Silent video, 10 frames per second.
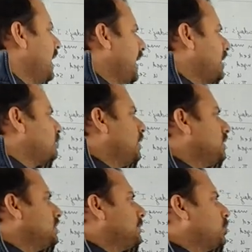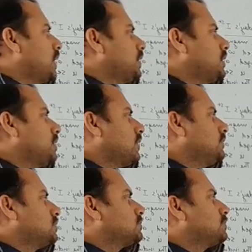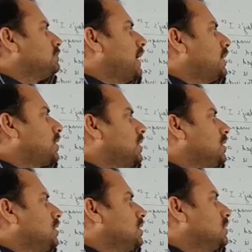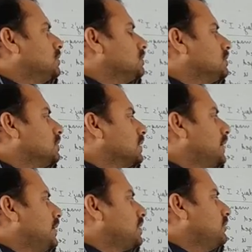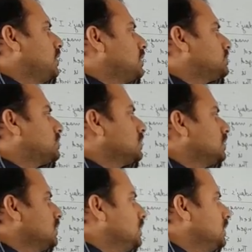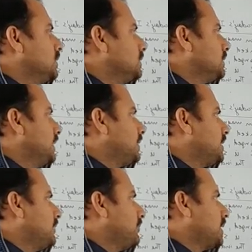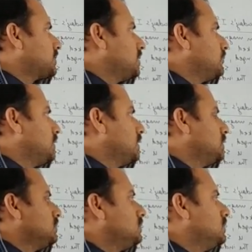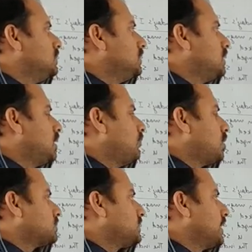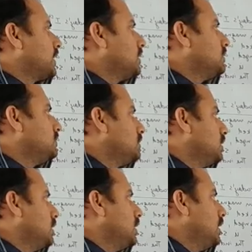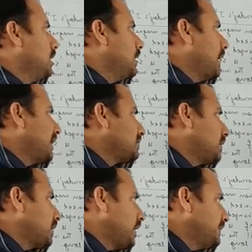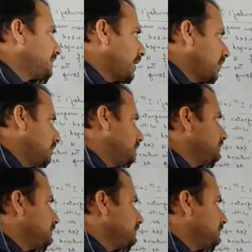And when the polarity of this battery get reversed, then the deflection was taken at the right side.